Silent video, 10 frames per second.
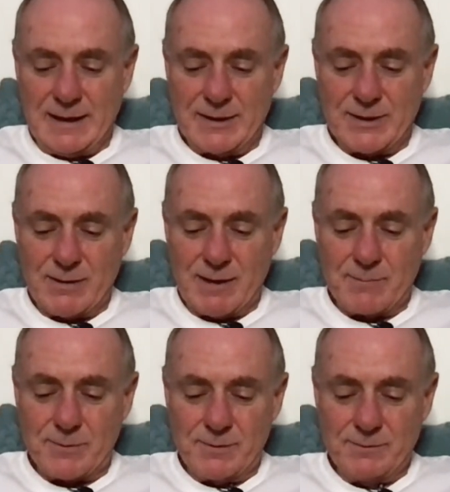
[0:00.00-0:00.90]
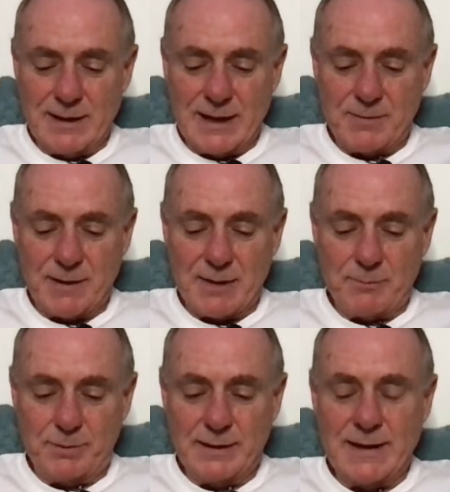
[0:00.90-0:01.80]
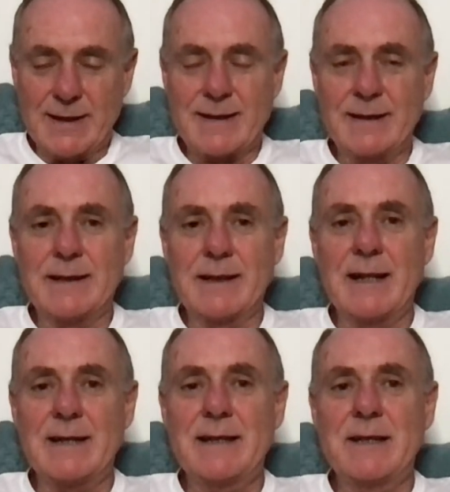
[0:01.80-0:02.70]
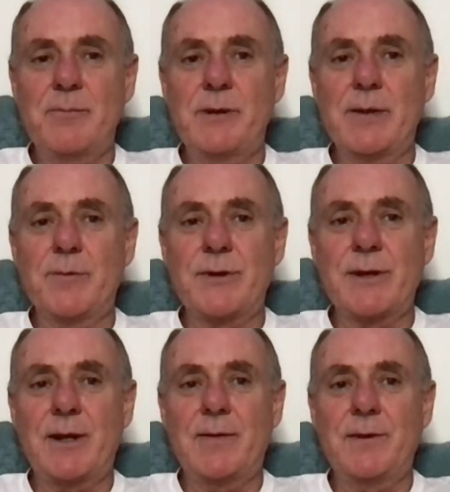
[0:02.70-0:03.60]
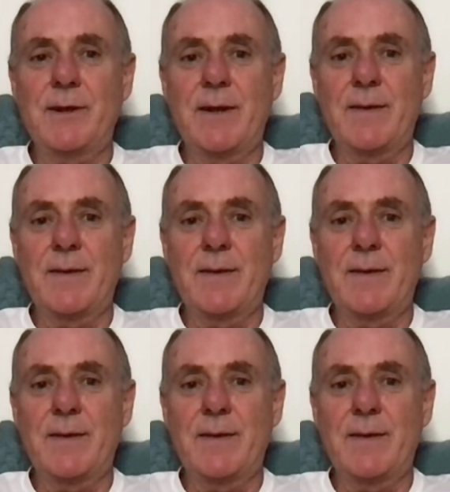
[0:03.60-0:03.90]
So I'm really quite pleased and delighted to be able to offer